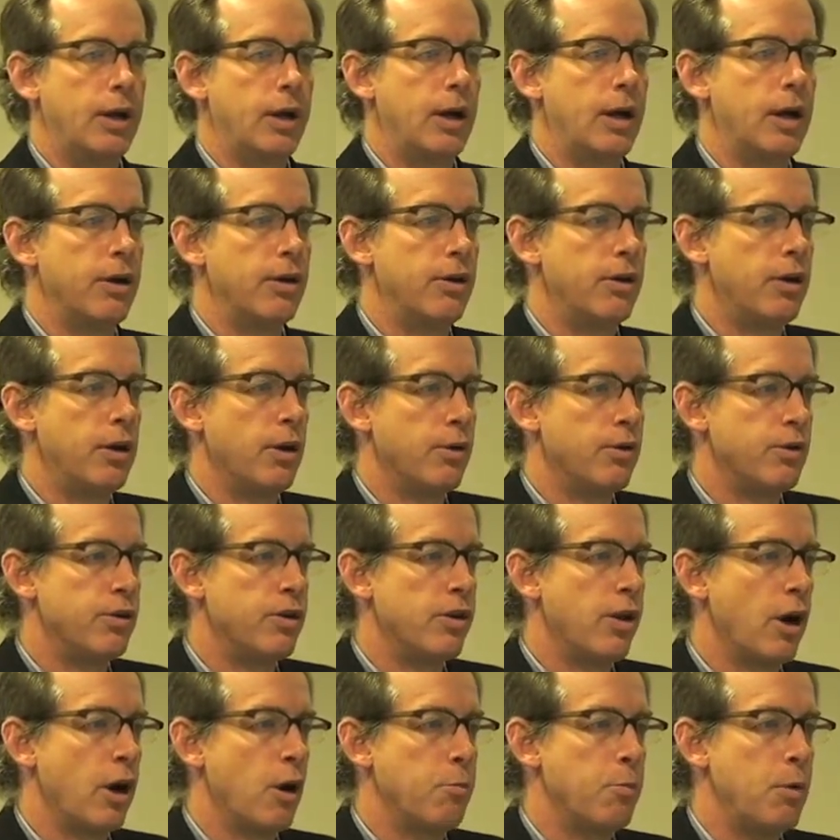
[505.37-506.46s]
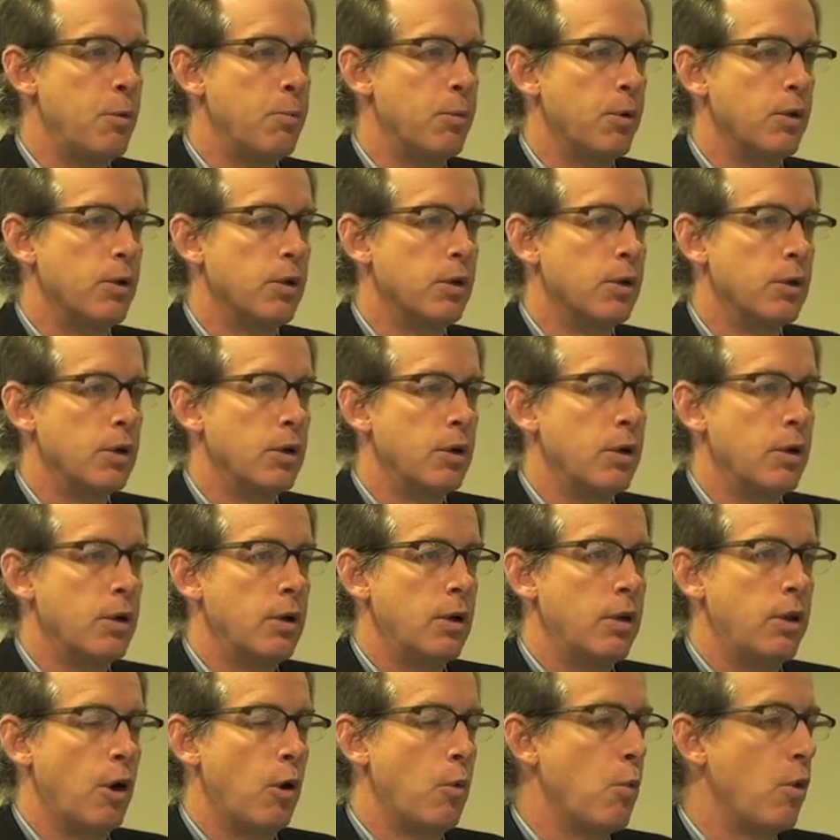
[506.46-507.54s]
uh, you know, there are people,
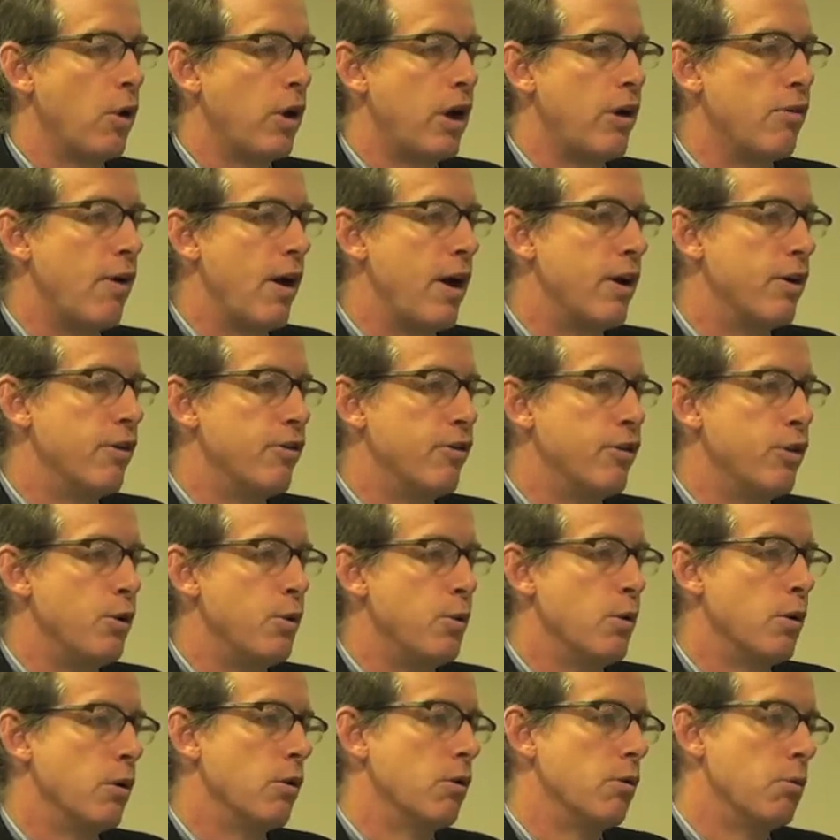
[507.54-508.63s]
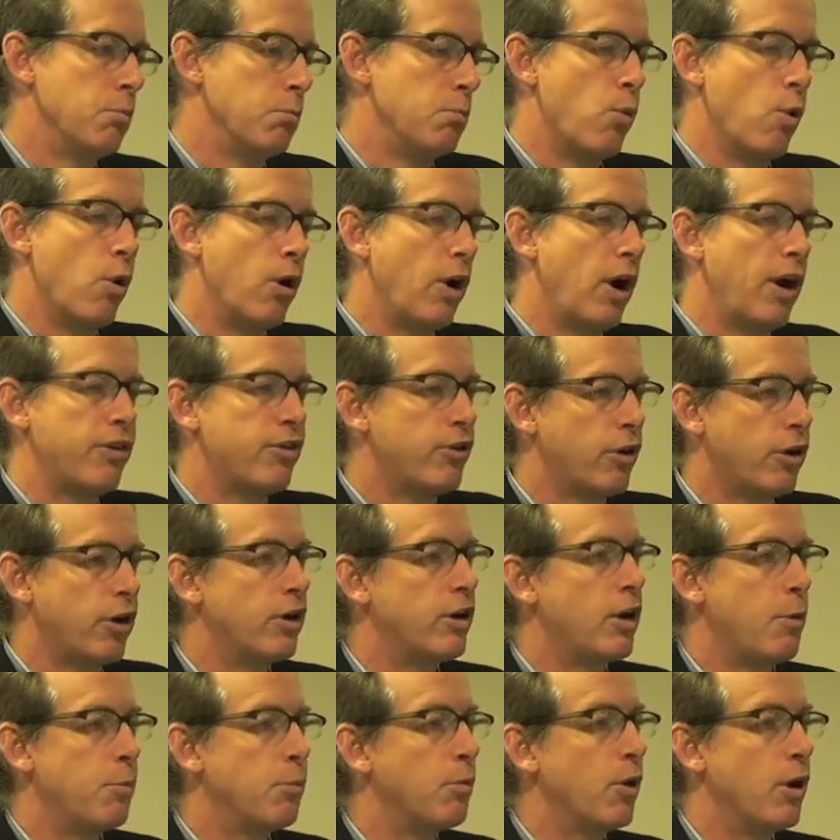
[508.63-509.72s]
there are working writers who are more or less her
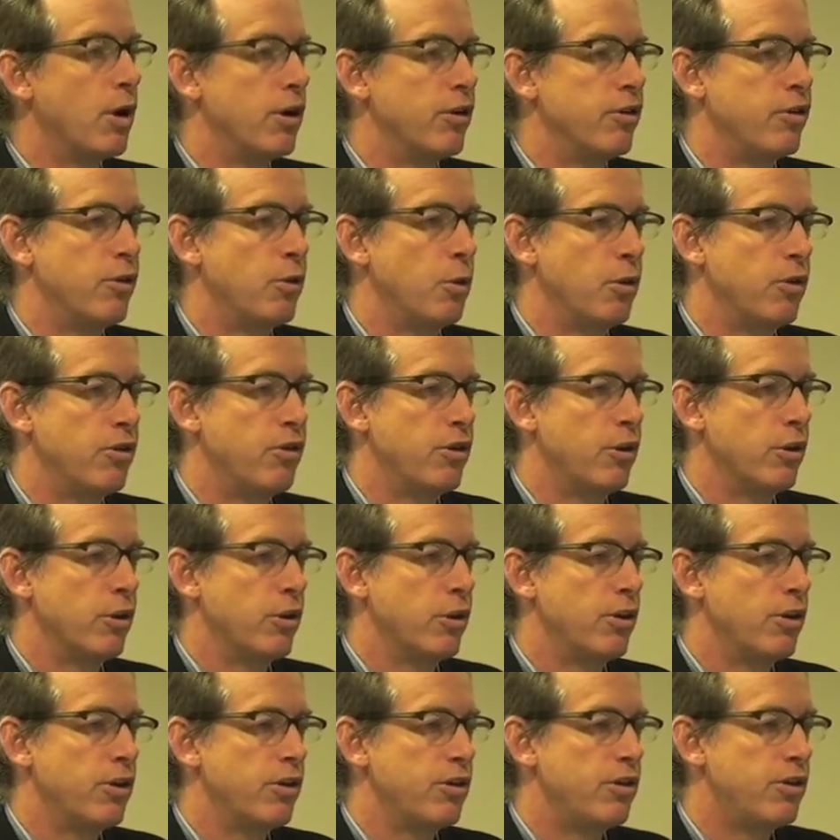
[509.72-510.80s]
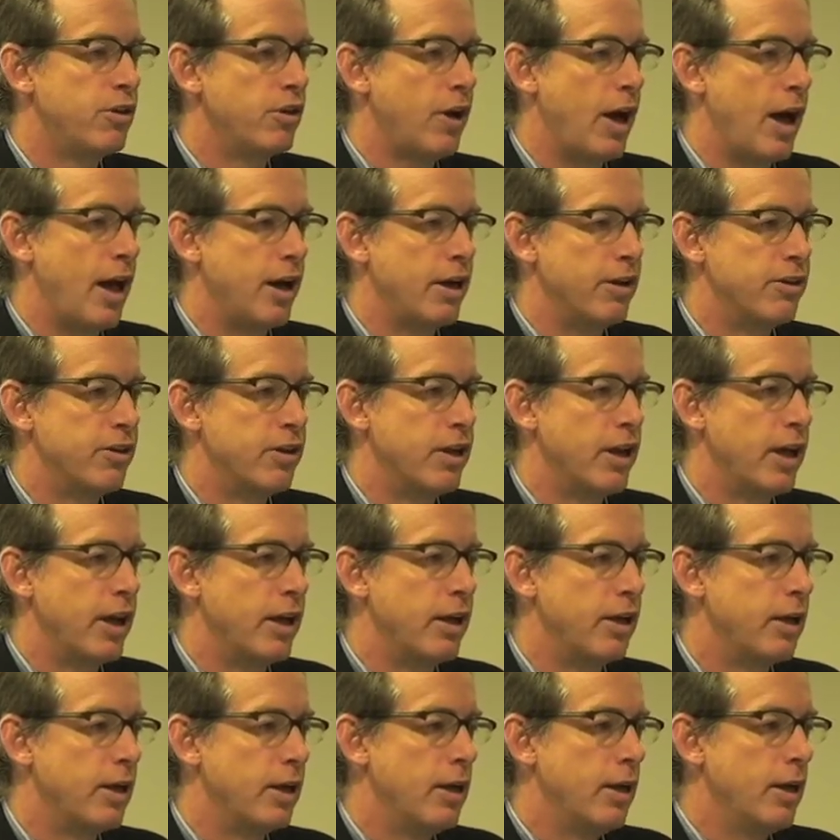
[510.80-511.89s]
contemporaries who are still still at it today.